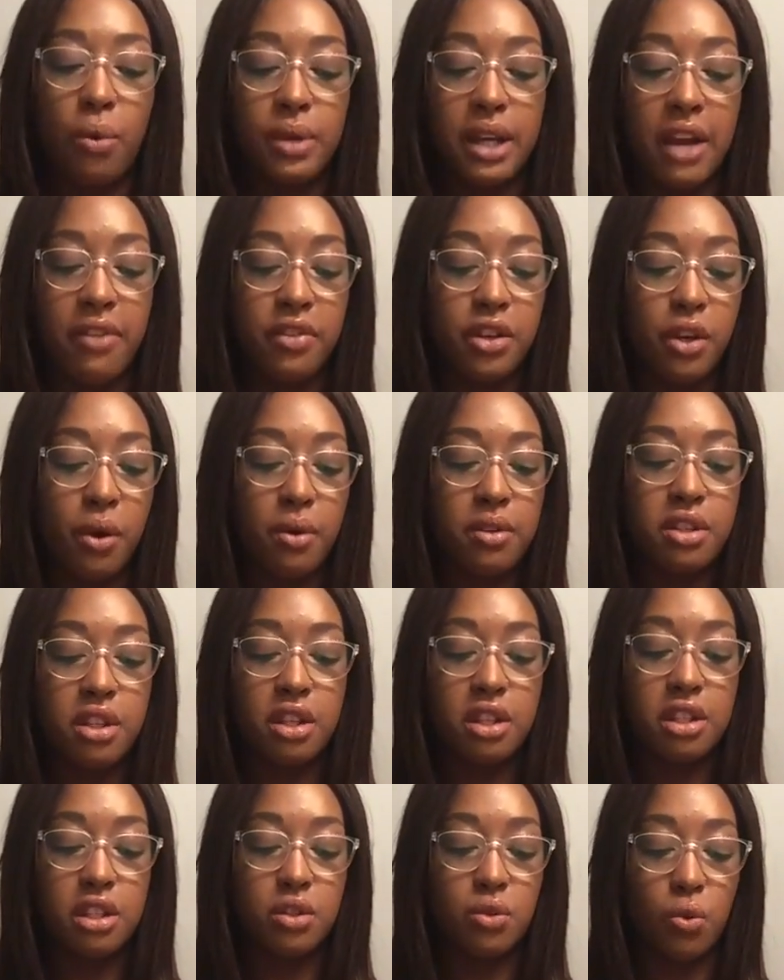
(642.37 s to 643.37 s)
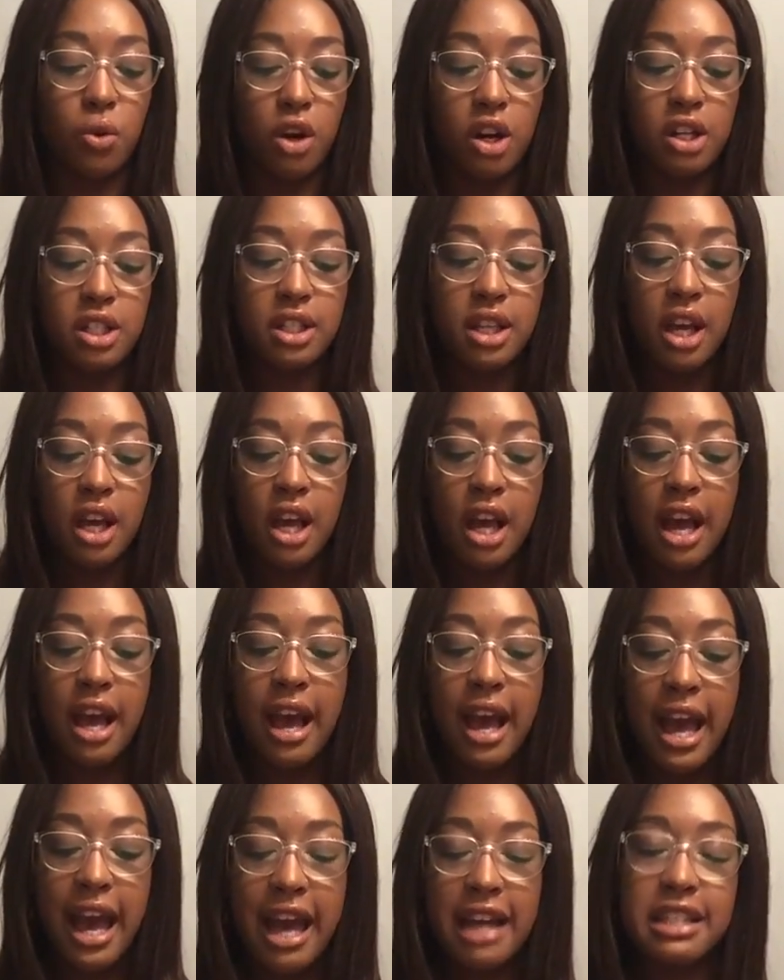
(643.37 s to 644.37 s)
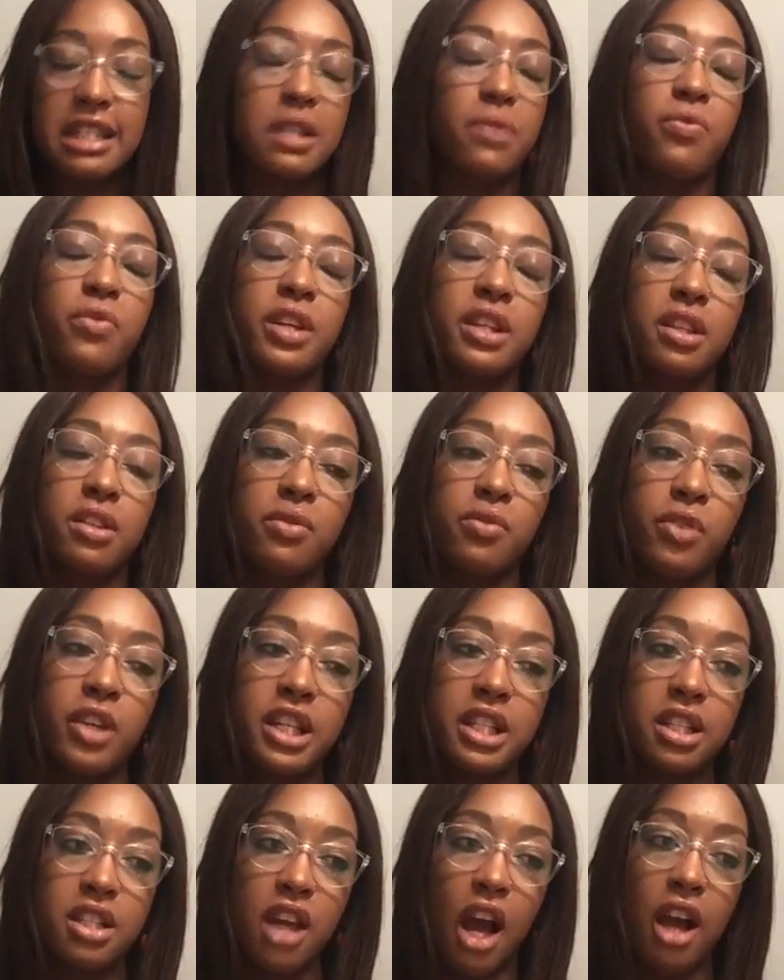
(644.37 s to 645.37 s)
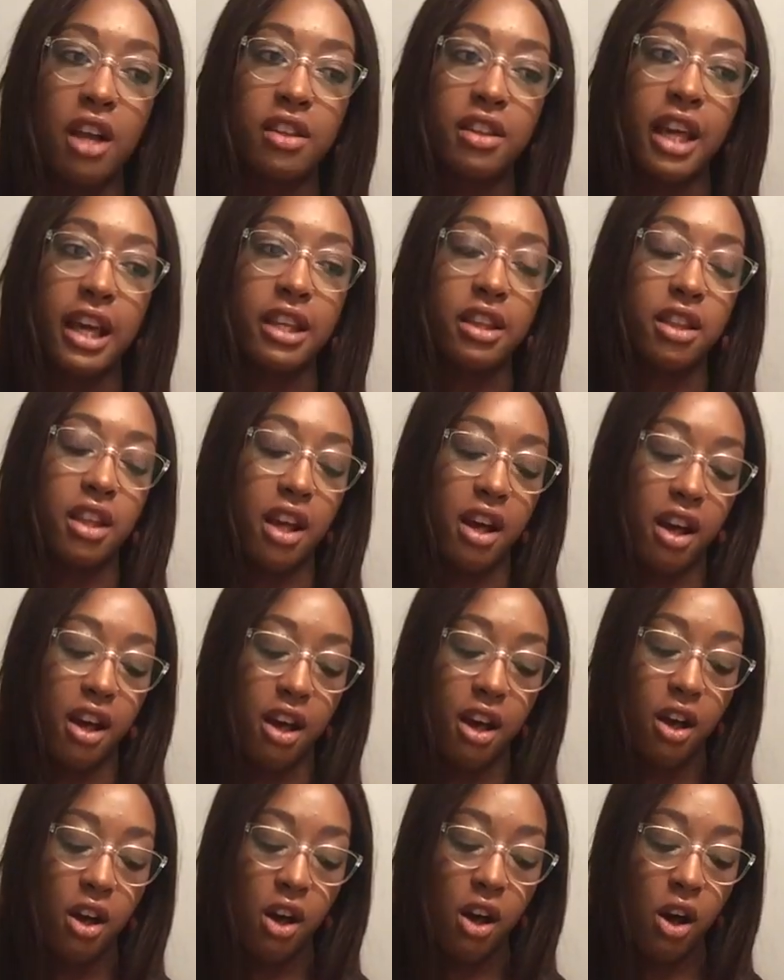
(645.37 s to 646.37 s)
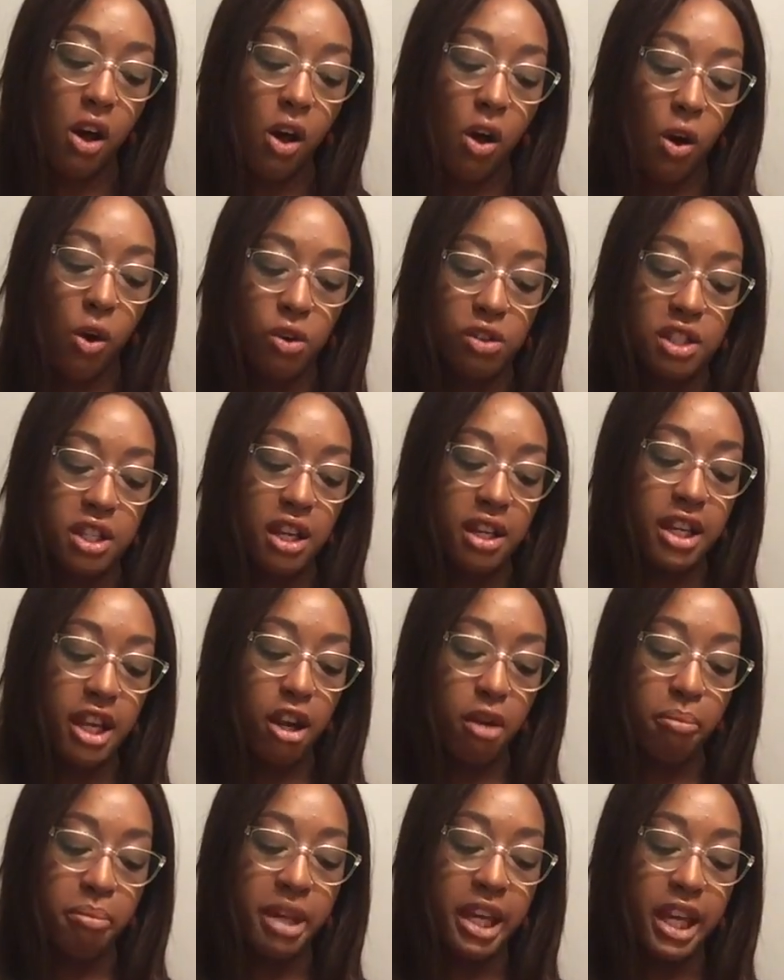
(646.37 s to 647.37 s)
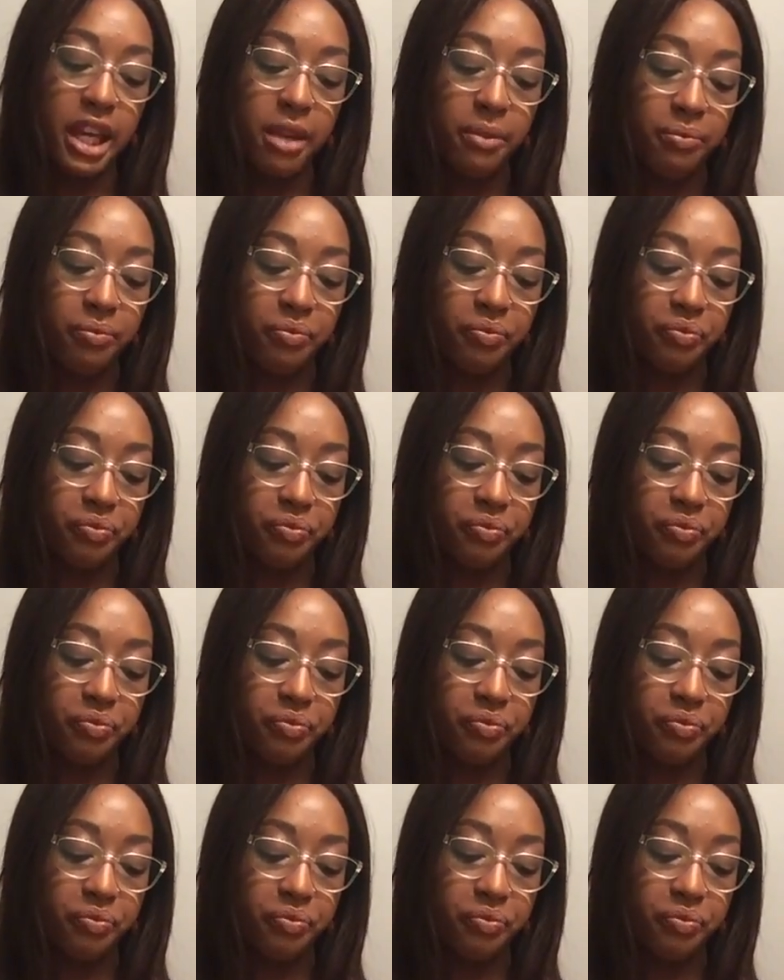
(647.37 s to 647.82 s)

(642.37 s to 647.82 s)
Whenever you go into the stores, ask them when they restock, like the Ulta near me.